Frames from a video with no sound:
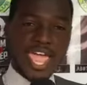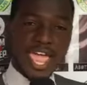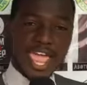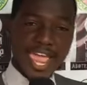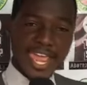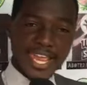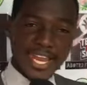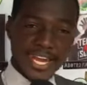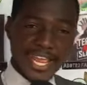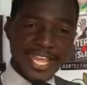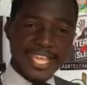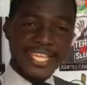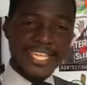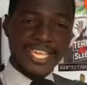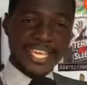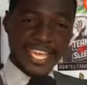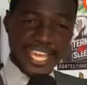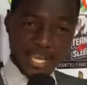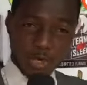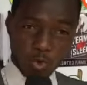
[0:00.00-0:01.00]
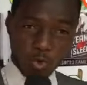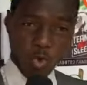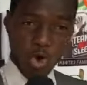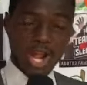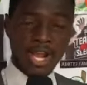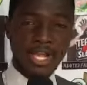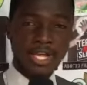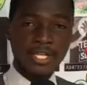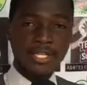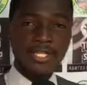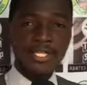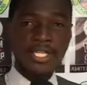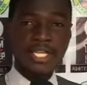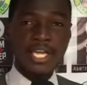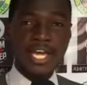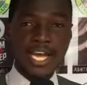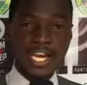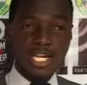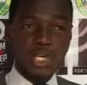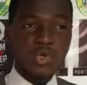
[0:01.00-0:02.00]
eye den nkwa
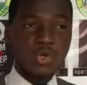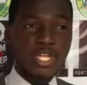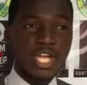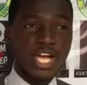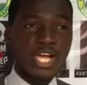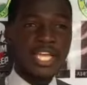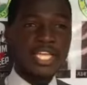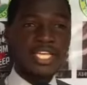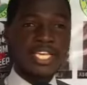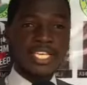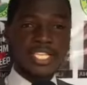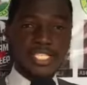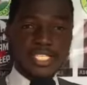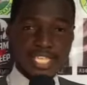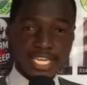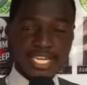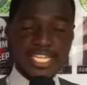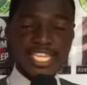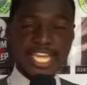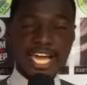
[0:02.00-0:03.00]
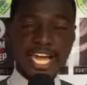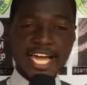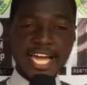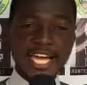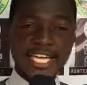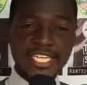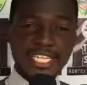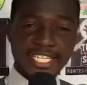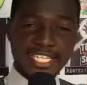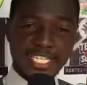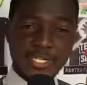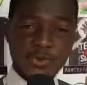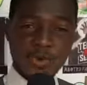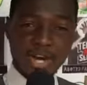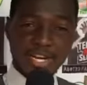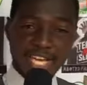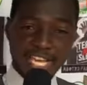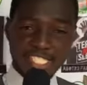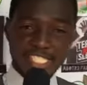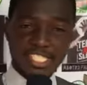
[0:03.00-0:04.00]
hallelujah yenia yedi ho
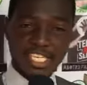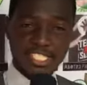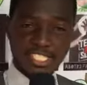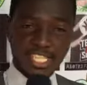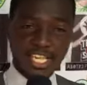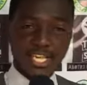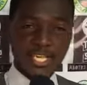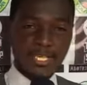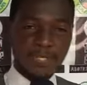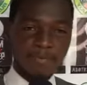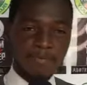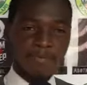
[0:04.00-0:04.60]
adanse se